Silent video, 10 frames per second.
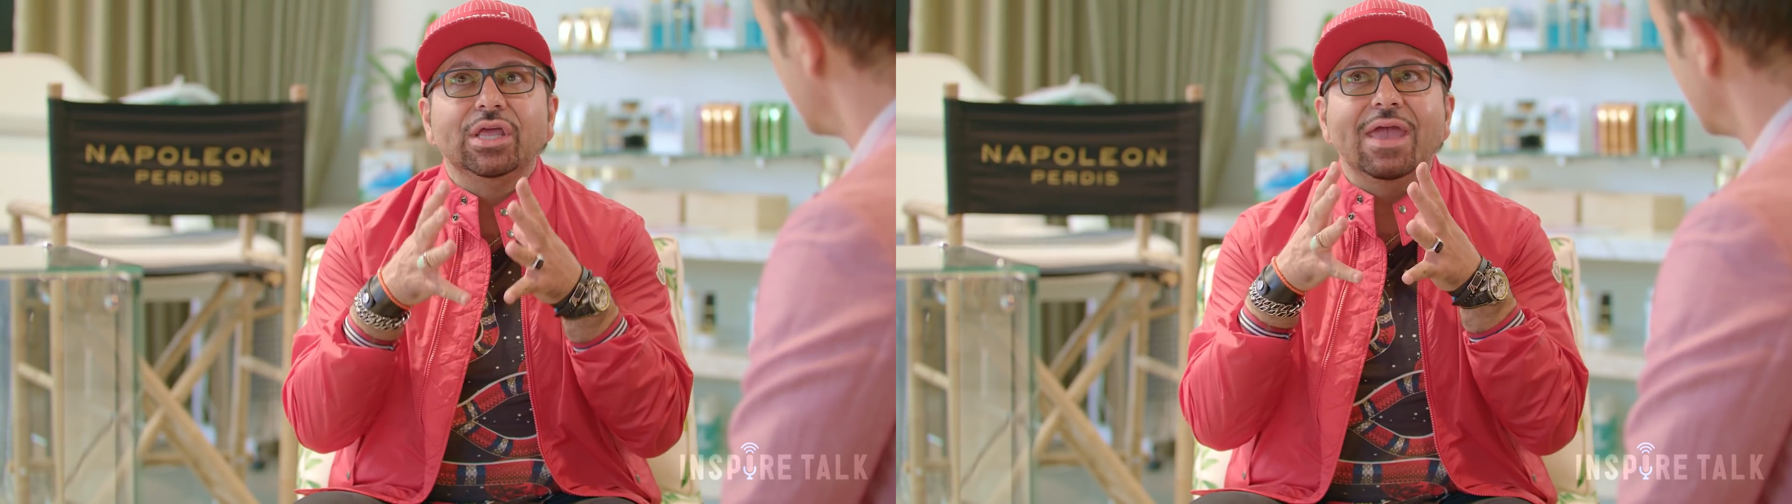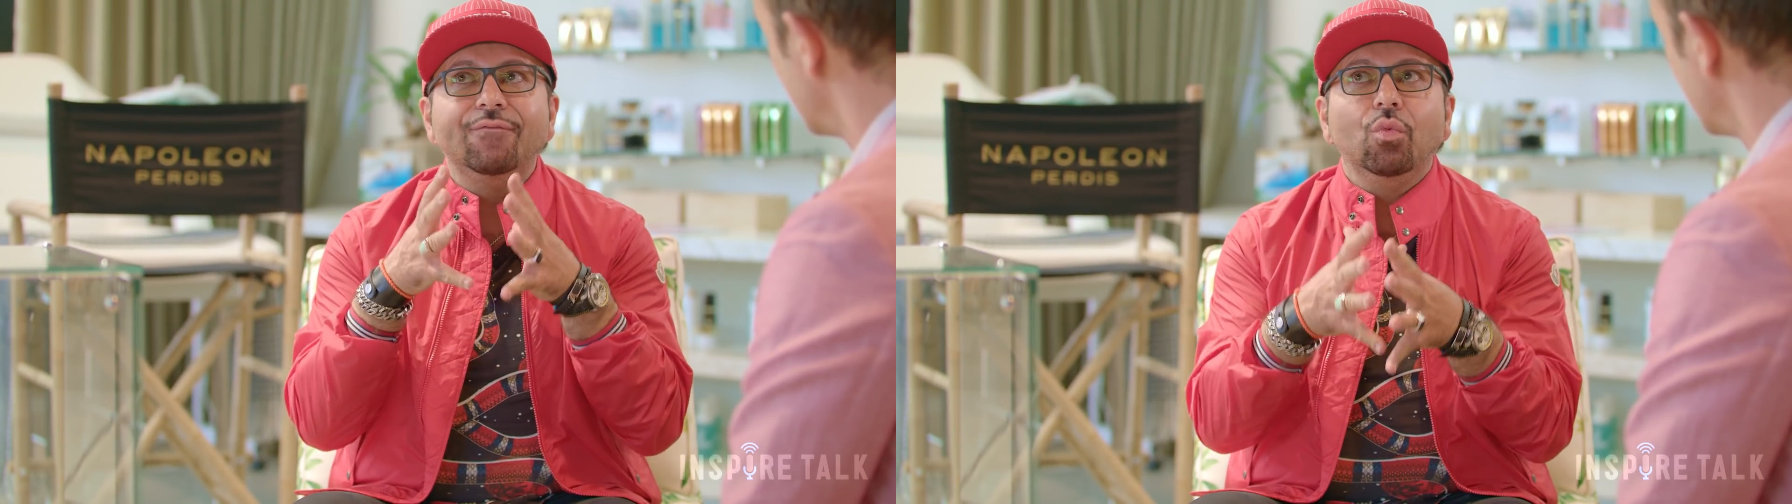
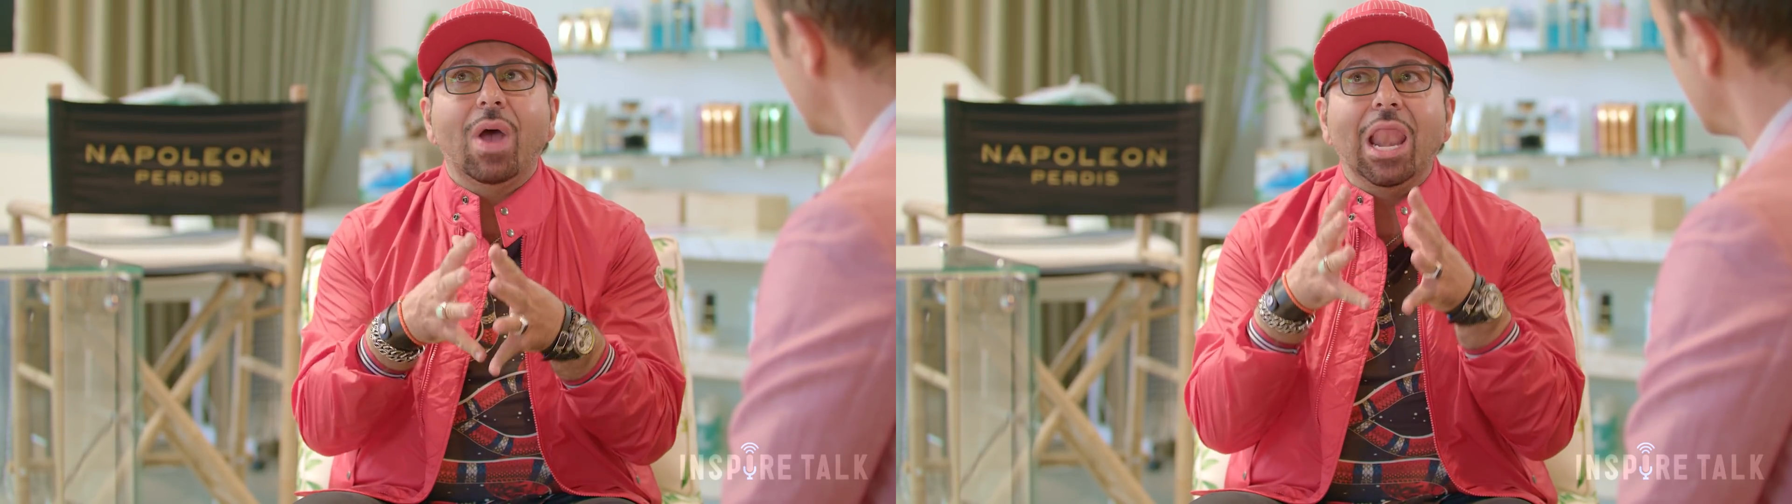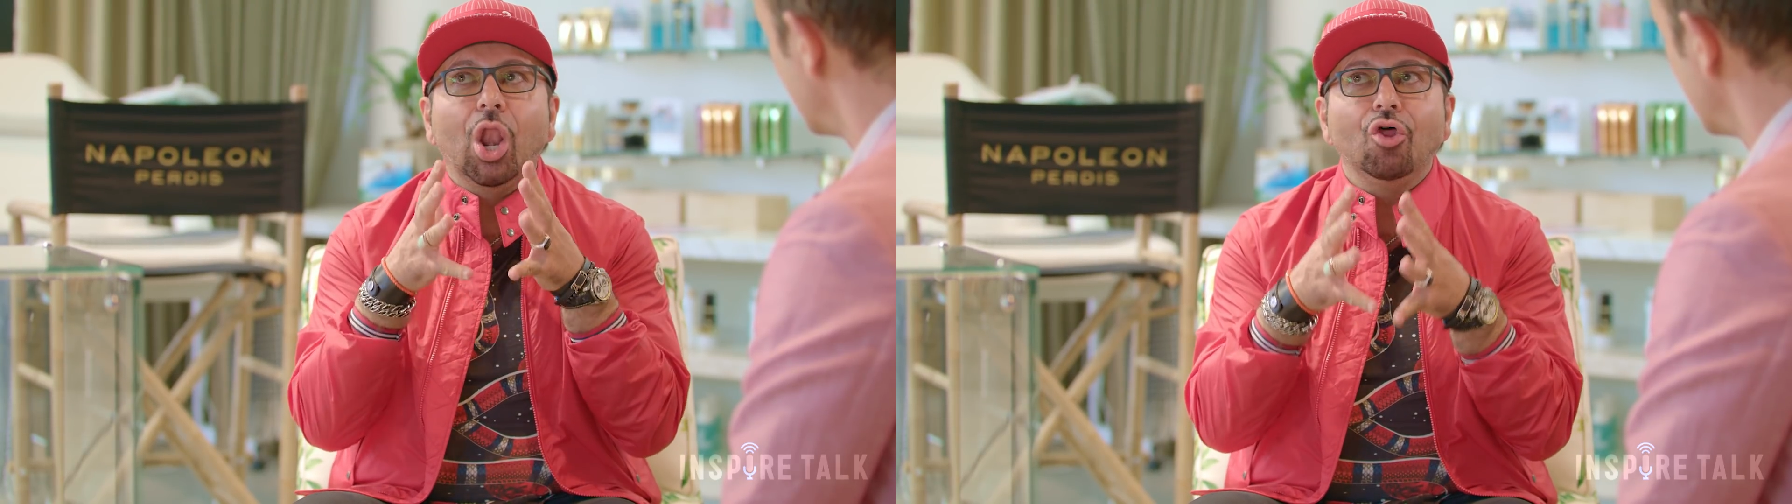
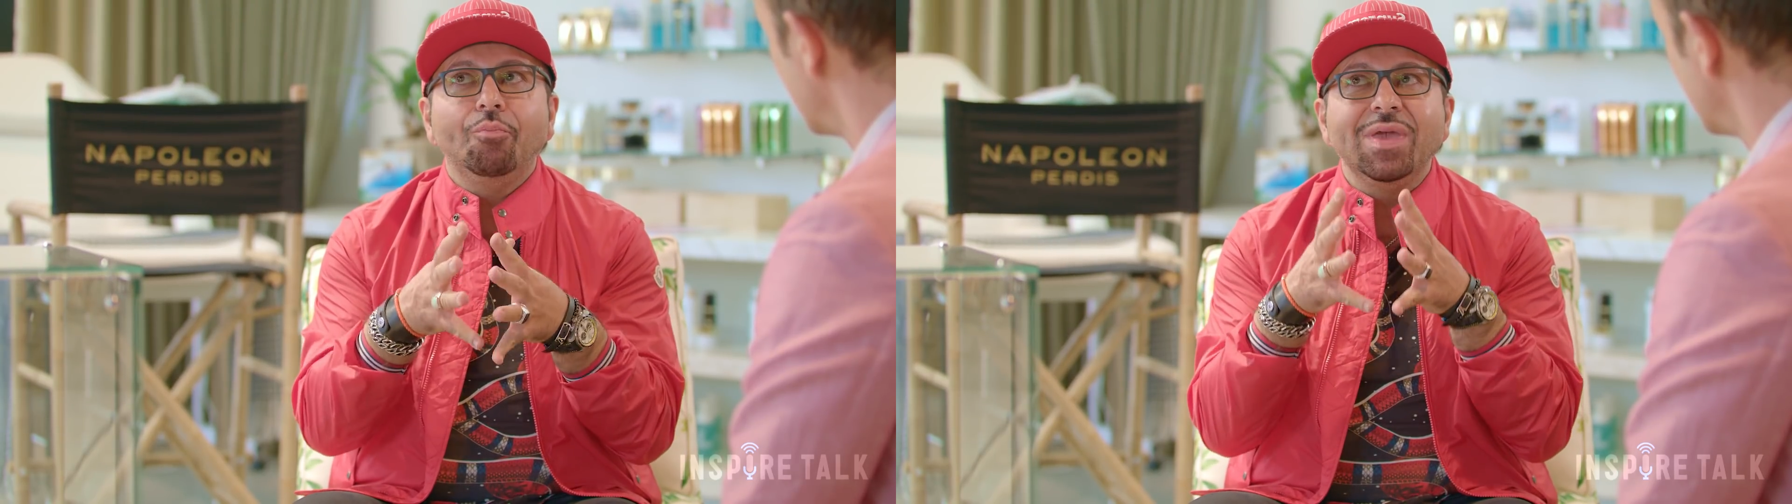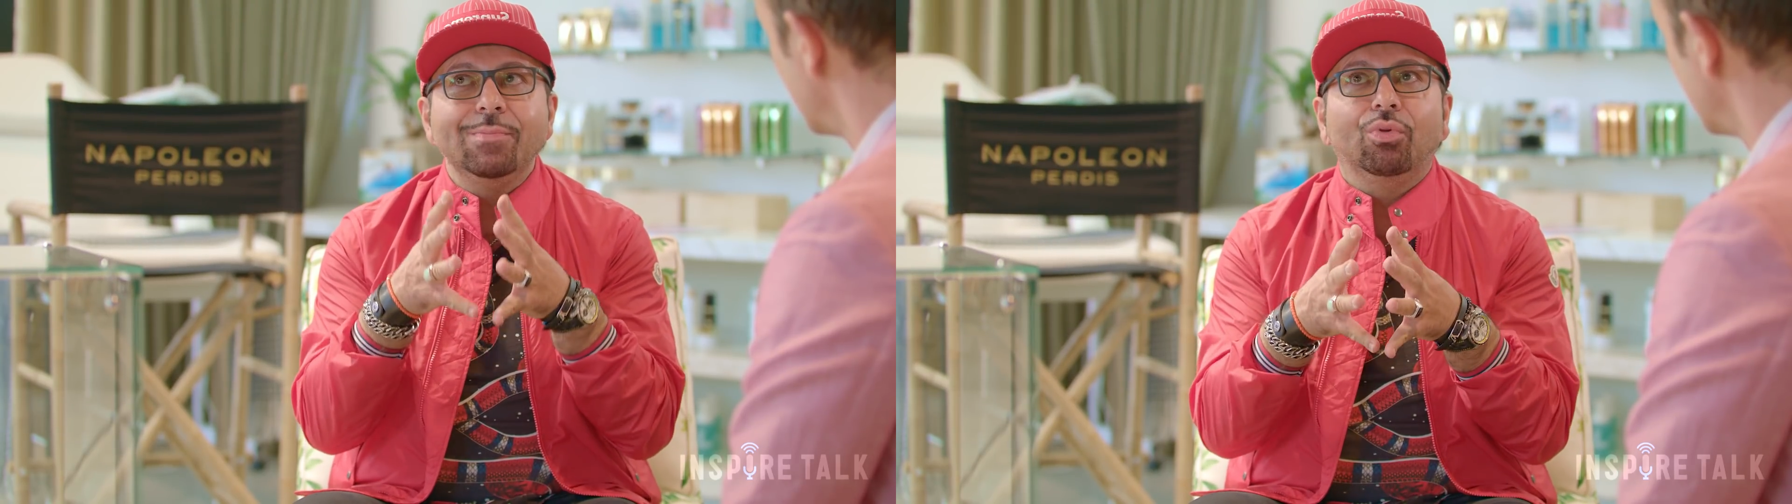A lot
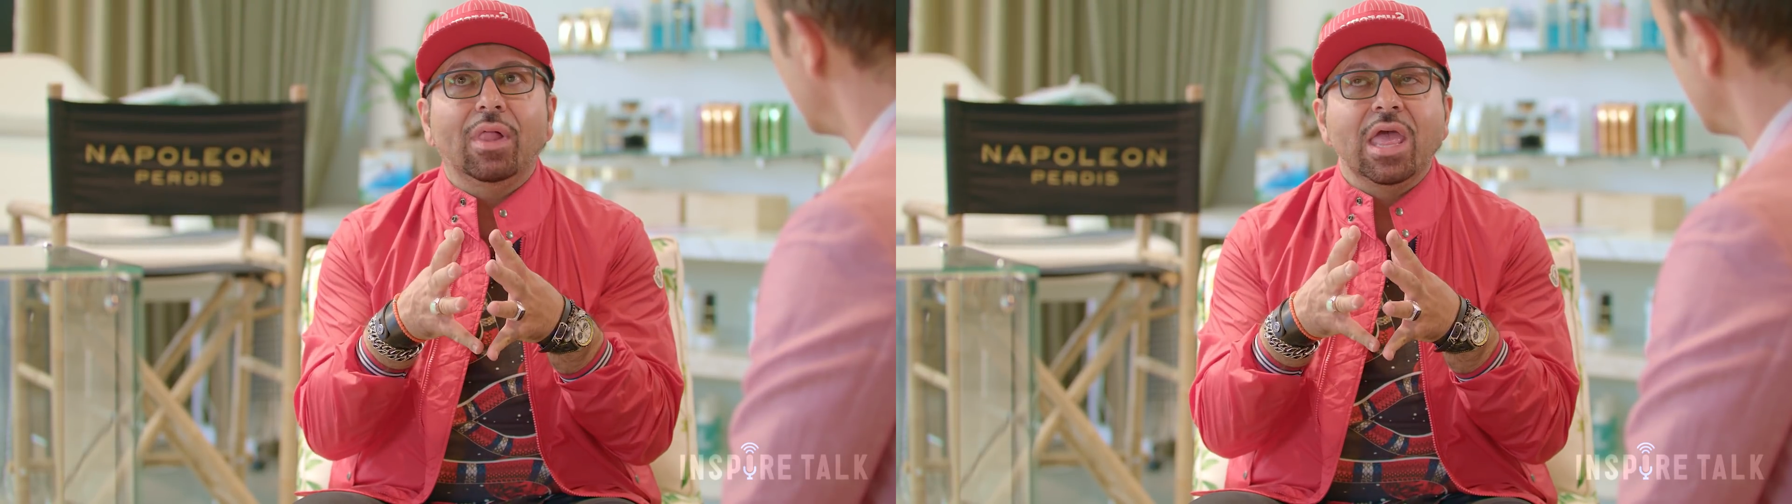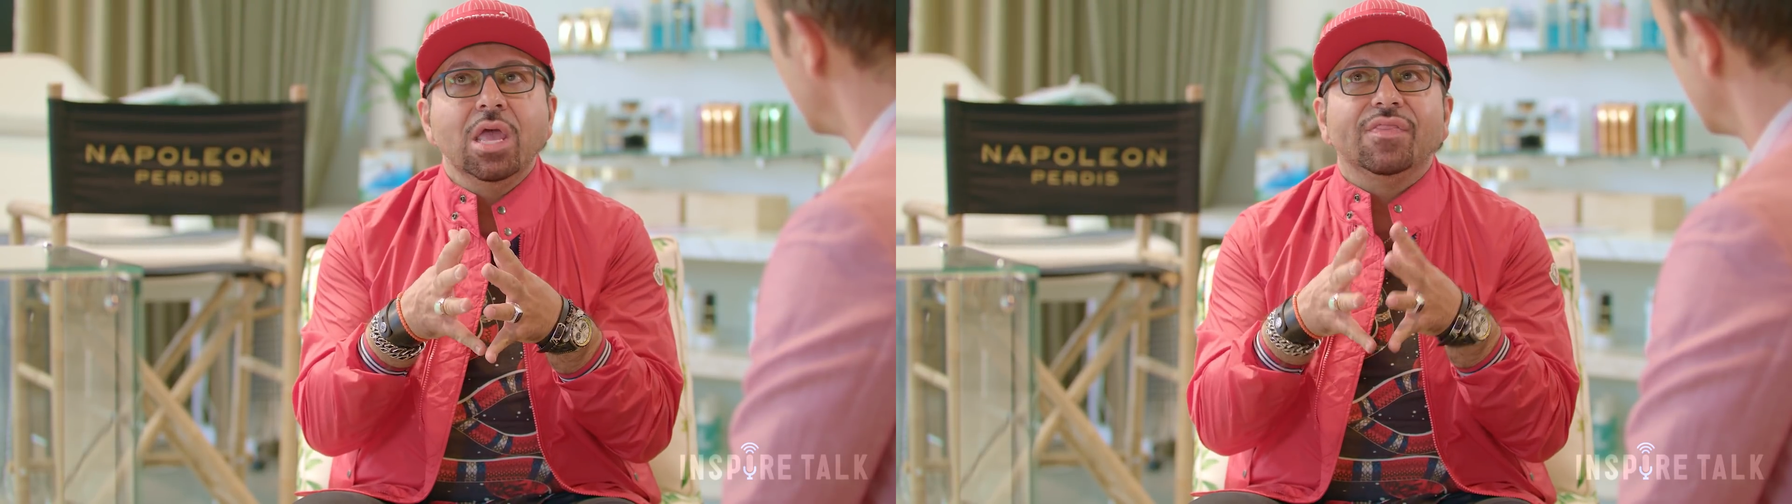of people,